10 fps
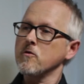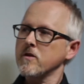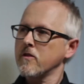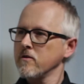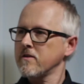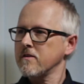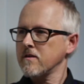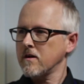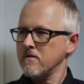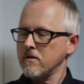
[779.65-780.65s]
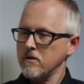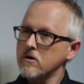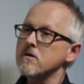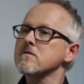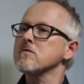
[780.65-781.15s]
So there is a certain
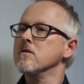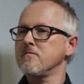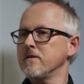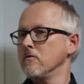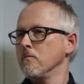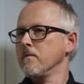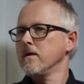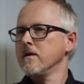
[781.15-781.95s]
look to a film,